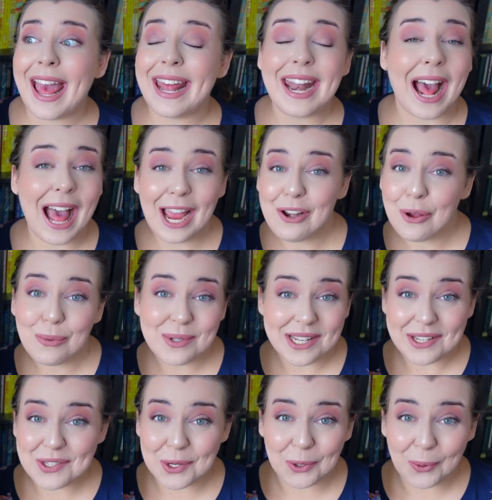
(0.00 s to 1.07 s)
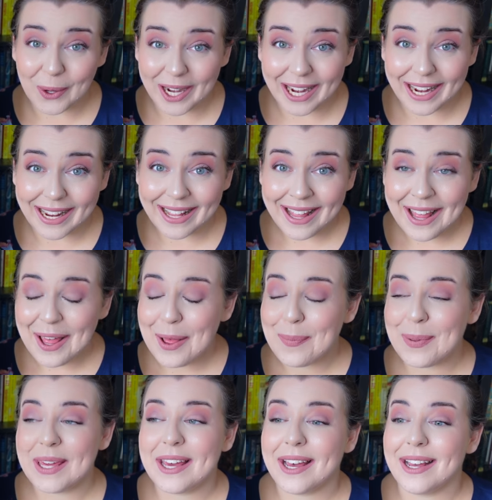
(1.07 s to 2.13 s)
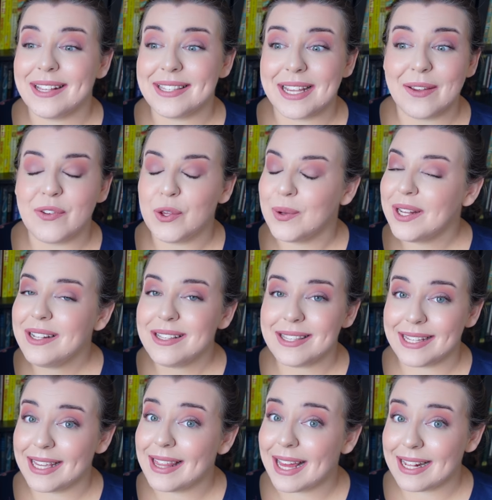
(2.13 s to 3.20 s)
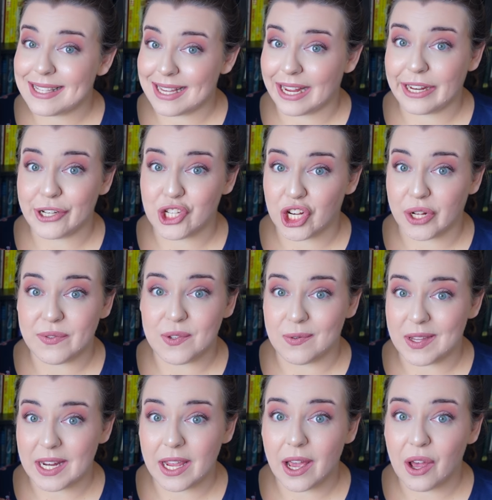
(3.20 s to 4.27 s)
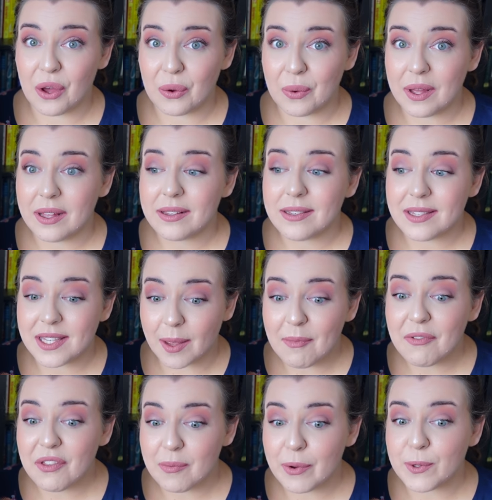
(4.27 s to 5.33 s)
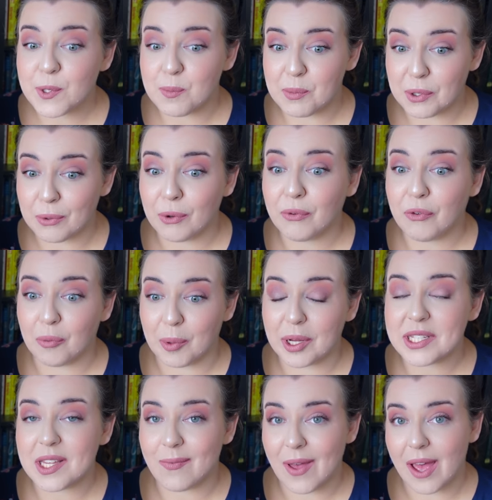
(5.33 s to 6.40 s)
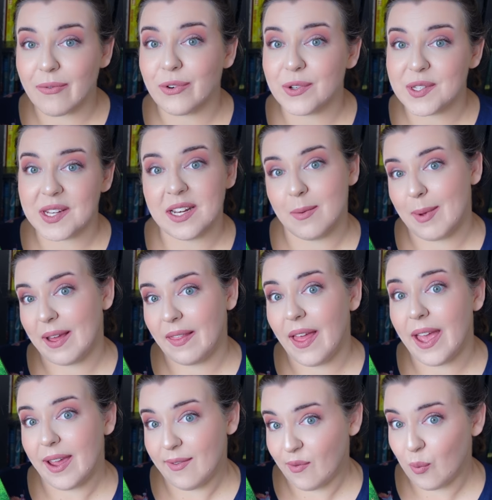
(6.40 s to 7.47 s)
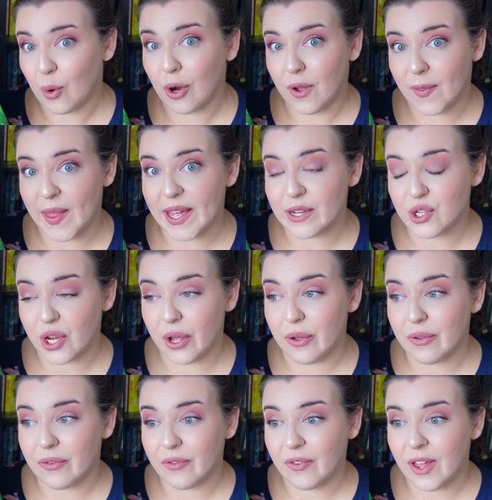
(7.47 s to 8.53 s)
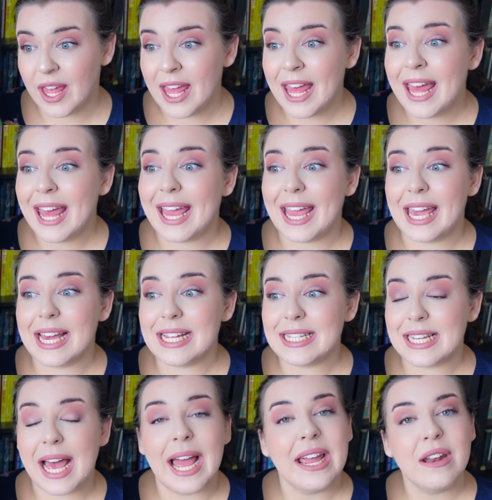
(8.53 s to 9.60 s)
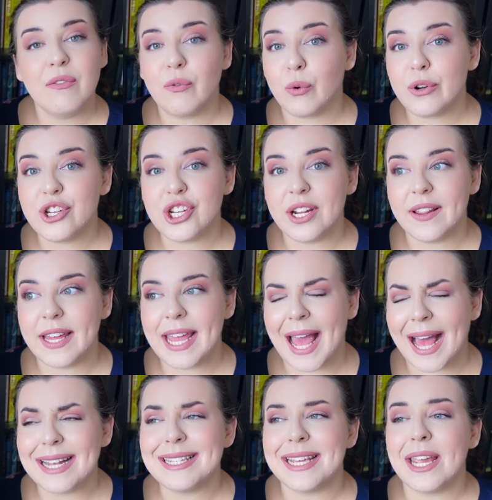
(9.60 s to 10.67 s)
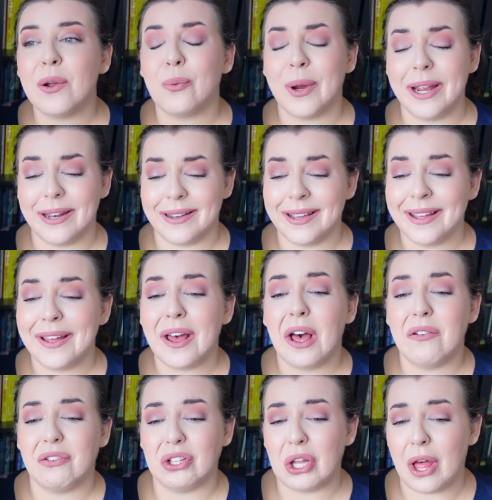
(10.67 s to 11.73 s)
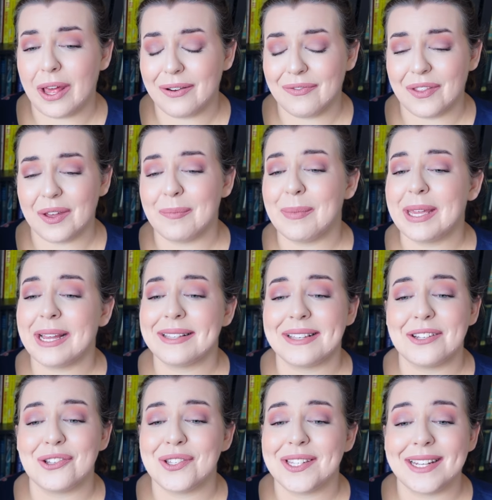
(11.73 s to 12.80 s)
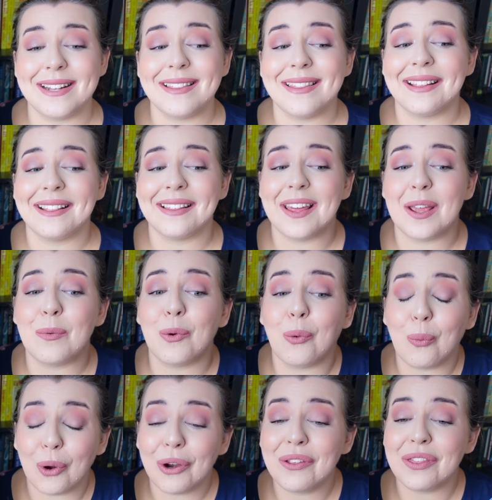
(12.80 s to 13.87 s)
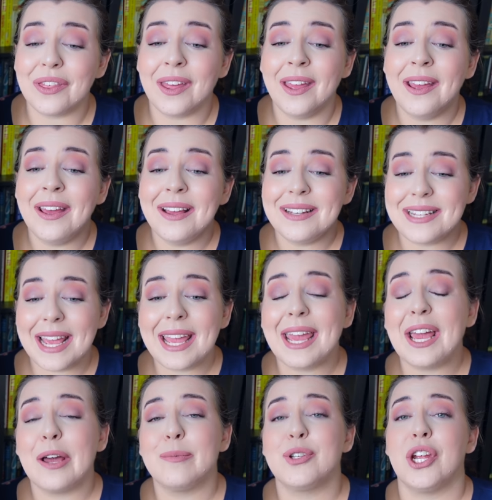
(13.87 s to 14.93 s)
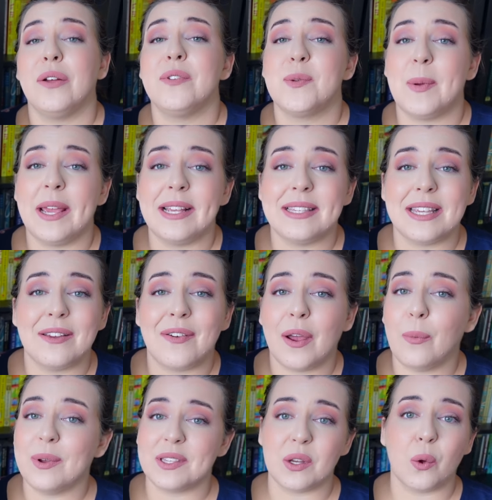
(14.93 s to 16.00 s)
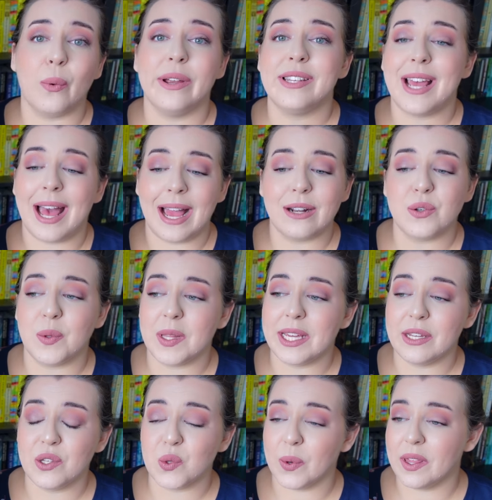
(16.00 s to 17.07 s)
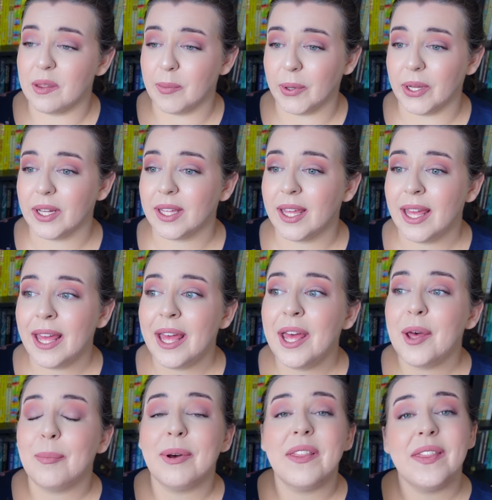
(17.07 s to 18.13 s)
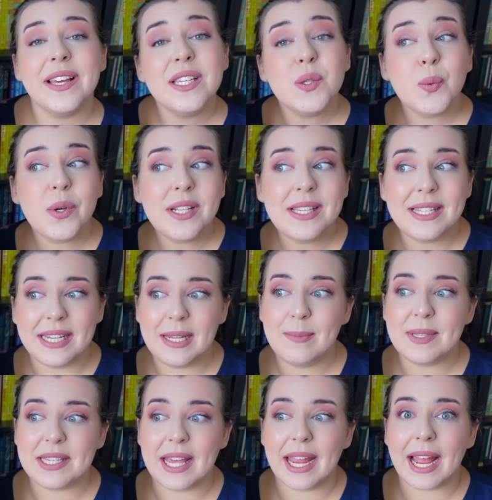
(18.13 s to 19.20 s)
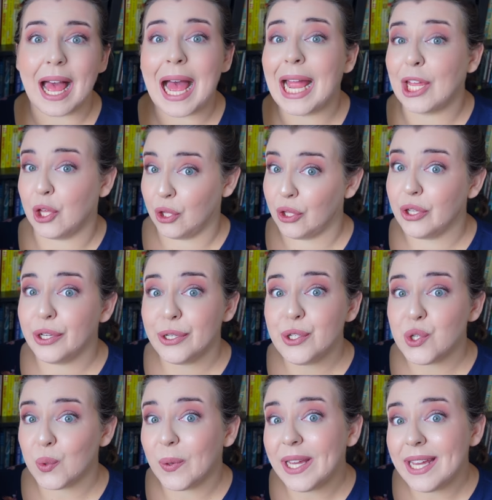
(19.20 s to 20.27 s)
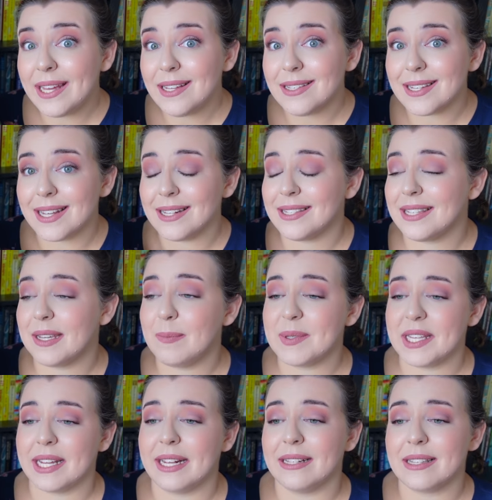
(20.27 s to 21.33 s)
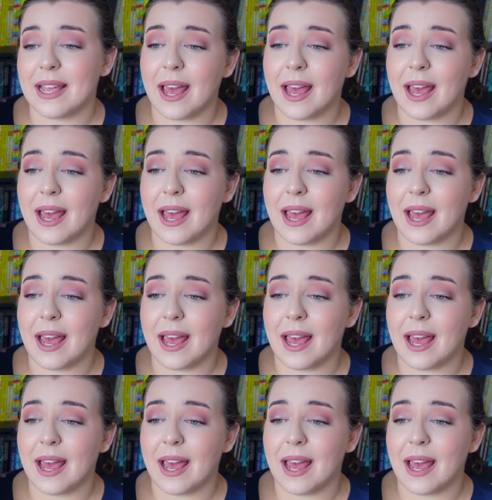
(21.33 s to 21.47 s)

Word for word: And I don't disagree because if you didn't see that second shelf's video, some of the most beautiful books I've ever seen in my life were on that shelf. And I unfortunately had to get rid of a lot of them because I just didn't think that they were worth taking up shelf space if I wasn't going to actually enjoy the book. But this one seems like I could enjoy it. It seems like it's